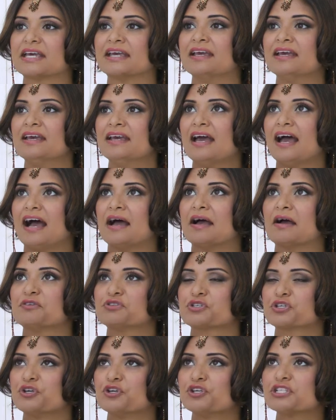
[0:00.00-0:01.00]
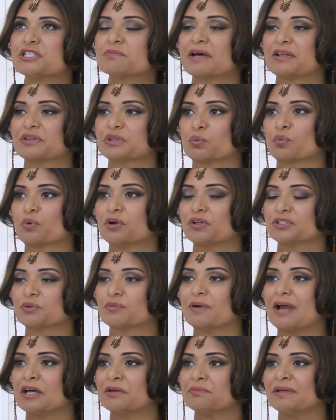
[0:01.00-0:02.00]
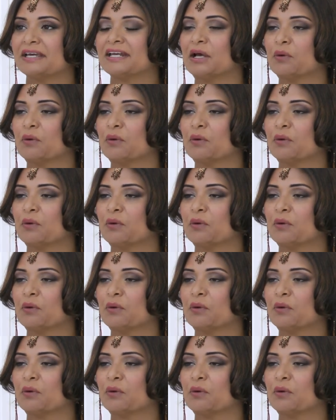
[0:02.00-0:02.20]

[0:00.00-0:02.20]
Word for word: I was curious about the world around me,